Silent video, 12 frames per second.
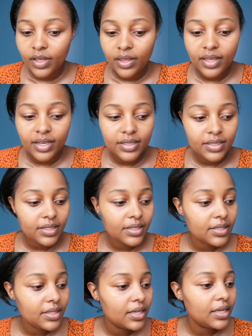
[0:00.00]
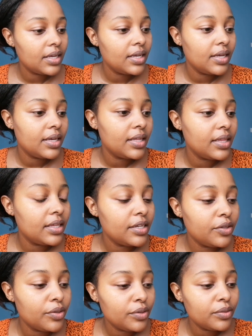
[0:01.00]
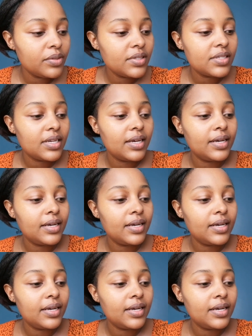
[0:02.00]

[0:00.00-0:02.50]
there it is. Then you use